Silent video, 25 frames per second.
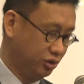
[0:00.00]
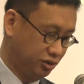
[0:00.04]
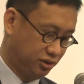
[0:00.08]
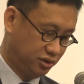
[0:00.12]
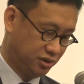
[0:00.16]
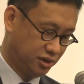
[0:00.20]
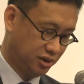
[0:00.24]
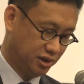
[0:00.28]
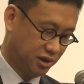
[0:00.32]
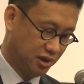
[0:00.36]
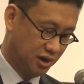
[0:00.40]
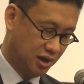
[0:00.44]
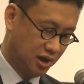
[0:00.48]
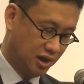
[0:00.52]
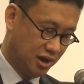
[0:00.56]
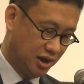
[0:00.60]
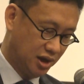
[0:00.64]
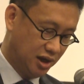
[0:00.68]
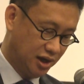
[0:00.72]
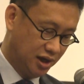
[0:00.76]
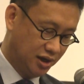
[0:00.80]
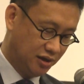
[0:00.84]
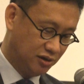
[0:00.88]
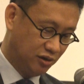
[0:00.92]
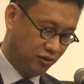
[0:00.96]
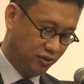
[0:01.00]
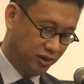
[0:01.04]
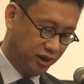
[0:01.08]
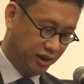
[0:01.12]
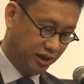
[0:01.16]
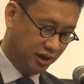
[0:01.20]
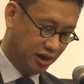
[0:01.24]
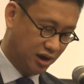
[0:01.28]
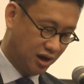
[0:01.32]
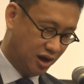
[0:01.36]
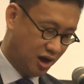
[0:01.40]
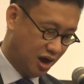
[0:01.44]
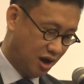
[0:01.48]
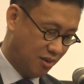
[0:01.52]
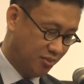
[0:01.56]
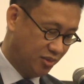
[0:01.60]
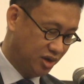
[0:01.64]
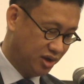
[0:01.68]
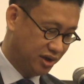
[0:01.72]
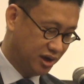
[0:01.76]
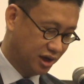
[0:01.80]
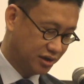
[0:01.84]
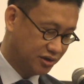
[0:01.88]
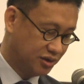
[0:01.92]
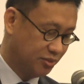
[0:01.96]
fruit, including a
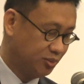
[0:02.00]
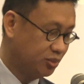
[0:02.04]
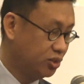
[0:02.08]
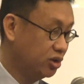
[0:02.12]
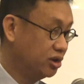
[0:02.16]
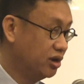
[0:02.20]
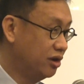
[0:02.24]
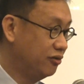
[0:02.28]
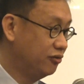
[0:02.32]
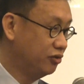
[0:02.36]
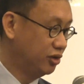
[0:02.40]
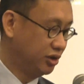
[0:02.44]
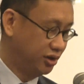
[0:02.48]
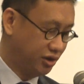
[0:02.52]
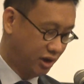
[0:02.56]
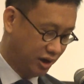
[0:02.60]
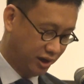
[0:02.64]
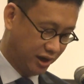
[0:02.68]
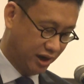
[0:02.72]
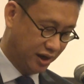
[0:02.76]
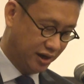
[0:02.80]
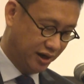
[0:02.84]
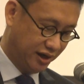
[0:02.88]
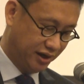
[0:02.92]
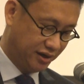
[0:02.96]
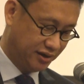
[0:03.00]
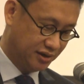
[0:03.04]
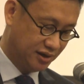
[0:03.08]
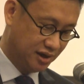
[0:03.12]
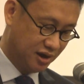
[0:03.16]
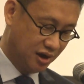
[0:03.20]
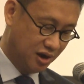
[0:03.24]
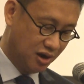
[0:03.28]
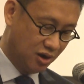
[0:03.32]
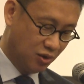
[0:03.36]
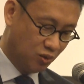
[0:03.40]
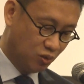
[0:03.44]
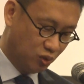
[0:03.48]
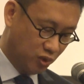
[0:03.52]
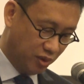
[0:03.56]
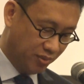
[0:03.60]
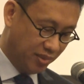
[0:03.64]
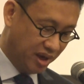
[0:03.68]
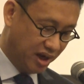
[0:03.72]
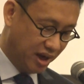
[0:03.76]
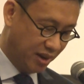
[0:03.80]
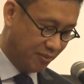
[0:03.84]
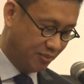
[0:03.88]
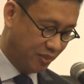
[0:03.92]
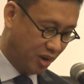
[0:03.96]
harm reduction program for drug addicts,
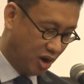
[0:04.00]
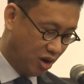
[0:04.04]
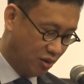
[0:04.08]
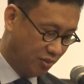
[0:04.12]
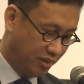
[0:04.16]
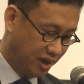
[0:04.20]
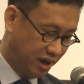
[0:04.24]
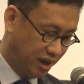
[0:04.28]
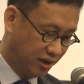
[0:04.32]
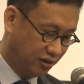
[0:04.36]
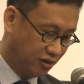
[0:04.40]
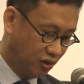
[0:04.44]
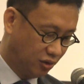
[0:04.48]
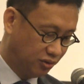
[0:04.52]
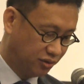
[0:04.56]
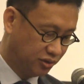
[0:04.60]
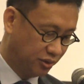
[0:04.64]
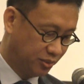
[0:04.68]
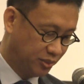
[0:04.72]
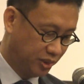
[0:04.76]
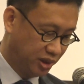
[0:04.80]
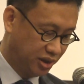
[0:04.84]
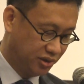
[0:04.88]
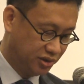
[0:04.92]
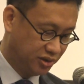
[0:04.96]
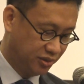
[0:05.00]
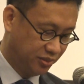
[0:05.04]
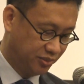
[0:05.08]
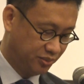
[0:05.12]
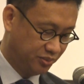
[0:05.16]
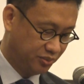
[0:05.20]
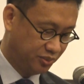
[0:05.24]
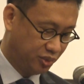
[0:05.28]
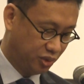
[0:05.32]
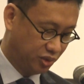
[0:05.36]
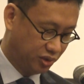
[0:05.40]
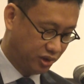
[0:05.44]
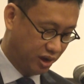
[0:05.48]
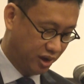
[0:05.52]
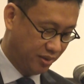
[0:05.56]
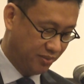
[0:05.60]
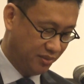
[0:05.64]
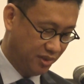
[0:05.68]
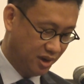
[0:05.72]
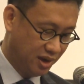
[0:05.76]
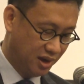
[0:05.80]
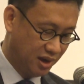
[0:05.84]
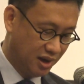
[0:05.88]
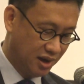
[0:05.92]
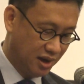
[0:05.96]
women empowerment and entrepreneurship
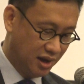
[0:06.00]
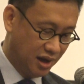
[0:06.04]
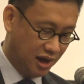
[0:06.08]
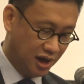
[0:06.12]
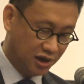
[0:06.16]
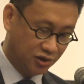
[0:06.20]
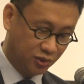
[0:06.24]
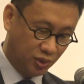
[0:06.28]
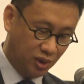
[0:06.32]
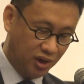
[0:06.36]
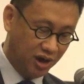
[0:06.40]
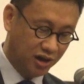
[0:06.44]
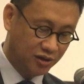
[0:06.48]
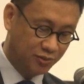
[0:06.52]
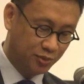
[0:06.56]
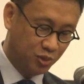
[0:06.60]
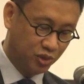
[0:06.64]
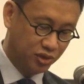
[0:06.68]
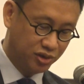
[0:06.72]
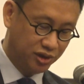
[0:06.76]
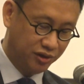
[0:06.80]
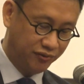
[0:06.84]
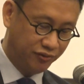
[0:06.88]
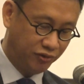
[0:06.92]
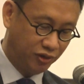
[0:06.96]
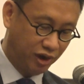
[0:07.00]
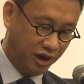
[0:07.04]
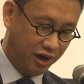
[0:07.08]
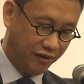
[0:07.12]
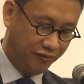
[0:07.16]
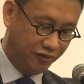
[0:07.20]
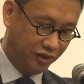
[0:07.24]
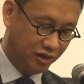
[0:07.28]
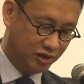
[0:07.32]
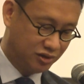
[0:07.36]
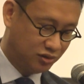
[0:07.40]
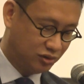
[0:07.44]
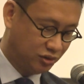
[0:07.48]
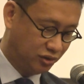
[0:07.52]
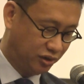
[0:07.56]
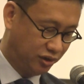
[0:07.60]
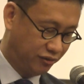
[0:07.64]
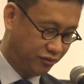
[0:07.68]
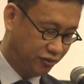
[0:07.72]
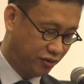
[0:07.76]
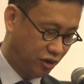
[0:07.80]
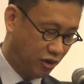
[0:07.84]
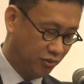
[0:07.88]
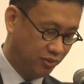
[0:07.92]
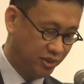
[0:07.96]
program, as well as pushing for efforts to
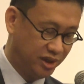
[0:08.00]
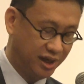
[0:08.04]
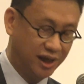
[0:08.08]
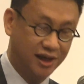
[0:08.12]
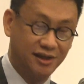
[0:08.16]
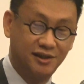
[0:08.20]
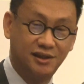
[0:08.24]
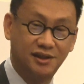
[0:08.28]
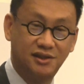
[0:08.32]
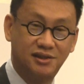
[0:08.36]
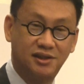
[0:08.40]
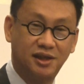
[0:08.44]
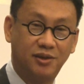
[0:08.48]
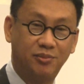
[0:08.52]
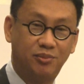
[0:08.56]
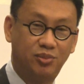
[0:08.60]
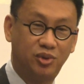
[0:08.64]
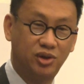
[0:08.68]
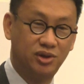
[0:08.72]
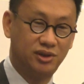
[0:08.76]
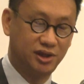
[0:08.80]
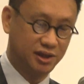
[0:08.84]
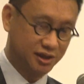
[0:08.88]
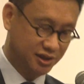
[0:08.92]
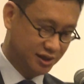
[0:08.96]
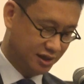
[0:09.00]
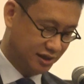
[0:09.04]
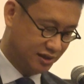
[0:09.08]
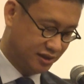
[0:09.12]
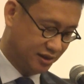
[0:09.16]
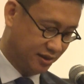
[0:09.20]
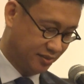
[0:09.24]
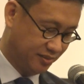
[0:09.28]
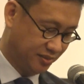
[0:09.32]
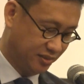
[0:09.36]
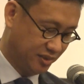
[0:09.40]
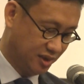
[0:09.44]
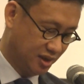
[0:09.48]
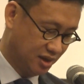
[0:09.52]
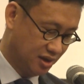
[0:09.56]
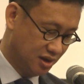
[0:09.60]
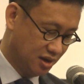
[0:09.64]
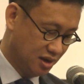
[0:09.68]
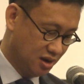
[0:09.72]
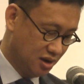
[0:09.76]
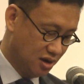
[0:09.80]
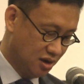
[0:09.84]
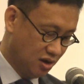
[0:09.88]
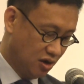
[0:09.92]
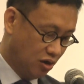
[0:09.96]
reform the existing prison system.
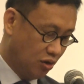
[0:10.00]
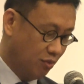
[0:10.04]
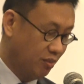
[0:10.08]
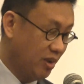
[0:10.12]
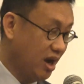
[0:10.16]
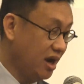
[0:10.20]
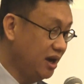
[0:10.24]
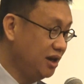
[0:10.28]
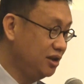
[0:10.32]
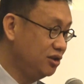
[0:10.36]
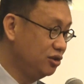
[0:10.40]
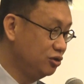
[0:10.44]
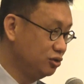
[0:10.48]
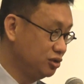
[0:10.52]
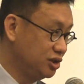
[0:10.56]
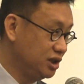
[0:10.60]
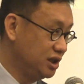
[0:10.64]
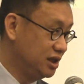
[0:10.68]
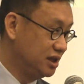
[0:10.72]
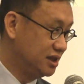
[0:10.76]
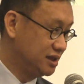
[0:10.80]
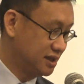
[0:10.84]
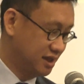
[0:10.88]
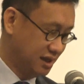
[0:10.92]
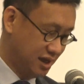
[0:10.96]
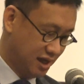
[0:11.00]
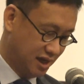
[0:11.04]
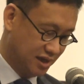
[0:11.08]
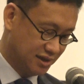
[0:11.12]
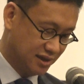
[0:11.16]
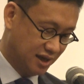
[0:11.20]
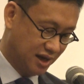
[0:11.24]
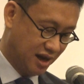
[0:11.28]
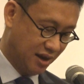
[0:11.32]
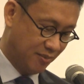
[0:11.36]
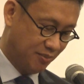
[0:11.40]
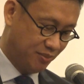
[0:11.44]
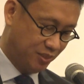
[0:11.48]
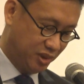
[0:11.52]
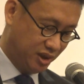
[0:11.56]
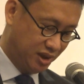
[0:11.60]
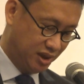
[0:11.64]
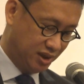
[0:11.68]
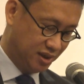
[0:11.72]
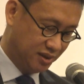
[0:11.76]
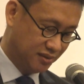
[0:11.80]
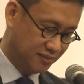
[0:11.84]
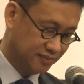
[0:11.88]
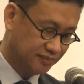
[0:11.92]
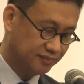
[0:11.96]
On my duties as an
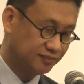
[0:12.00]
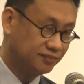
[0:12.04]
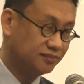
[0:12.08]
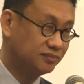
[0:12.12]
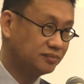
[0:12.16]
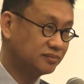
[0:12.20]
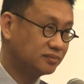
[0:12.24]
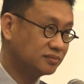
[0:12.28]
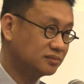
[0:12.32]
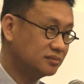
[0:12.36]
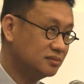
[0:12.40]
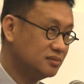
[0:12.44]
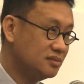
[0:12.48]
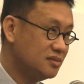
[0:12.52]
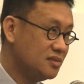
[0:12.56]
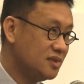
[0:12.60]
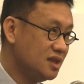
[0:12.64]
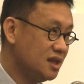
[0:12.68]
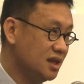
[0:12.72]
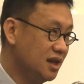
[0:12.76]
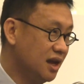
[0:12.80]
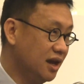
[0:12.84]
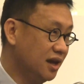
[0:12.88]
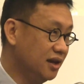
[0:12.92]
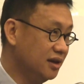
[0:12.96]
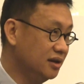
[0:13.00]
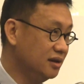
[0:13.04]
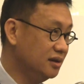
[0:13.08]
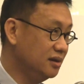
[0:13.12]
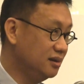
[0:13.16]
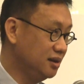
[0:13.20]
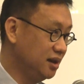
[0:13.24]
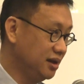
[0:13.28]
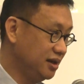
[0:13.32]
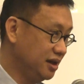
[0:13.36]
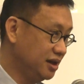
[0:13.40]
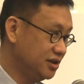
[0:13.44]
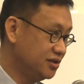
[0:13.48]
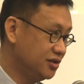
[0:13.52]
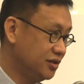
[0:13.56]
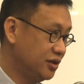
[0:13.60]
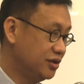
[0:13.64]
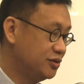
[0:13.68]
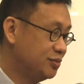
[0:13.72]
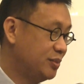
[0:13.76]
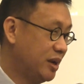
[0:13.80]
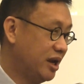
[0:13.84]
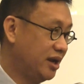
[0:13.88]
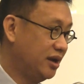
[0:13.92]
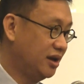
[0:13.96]
MP, and in this
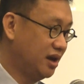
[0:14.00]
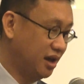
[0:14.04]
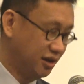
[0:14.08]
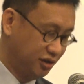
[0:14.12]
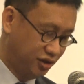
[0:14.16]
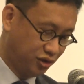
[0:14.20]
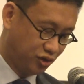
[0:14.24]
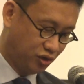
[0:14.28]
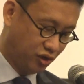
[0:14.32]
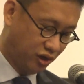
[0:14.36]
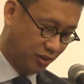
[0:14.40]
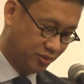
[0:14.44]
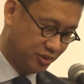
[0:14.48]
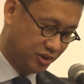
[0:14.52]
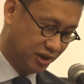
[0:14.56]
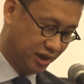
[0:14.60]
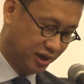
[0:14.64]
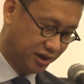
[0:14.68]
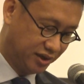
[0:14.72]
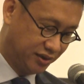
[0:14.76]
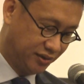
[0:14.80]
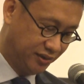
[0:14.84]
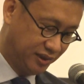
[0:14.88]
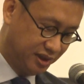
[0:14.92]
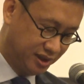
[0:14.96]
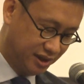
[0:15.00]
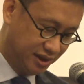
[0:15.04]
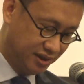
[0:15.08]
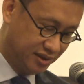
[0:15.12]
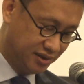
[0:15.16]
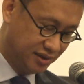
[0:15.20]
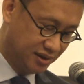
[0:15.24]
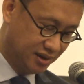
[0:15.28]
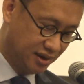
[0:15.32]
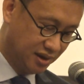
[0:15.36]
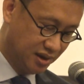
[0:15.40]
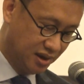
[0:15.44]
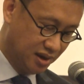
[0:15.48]
respect, anti-corruption activities,